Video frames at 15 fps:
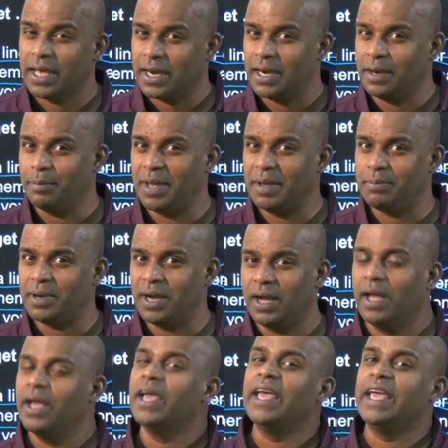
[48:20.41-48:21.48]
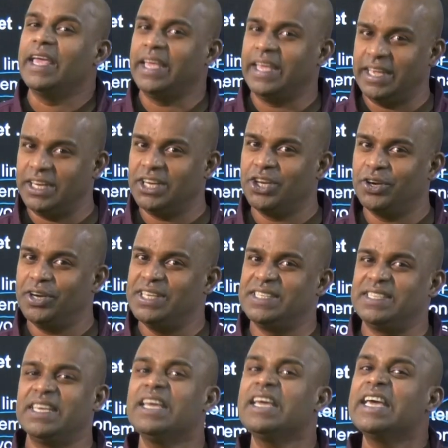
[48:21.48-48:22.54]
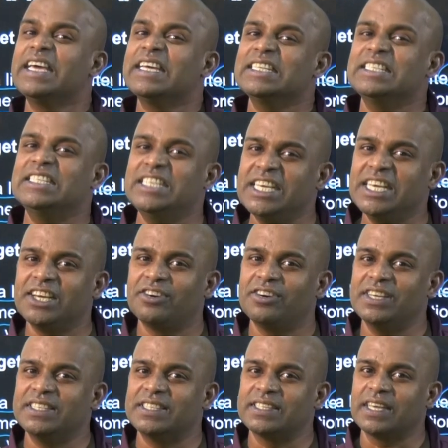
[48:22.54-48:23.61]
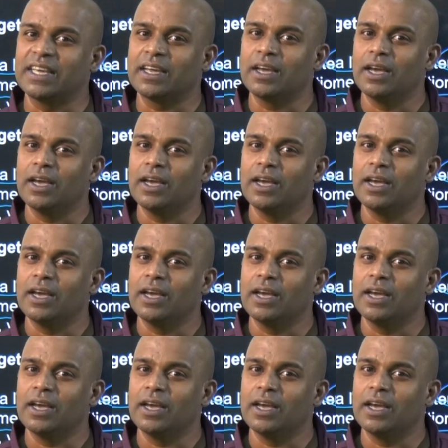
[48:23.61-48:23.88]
Remember, increasing, decreasing,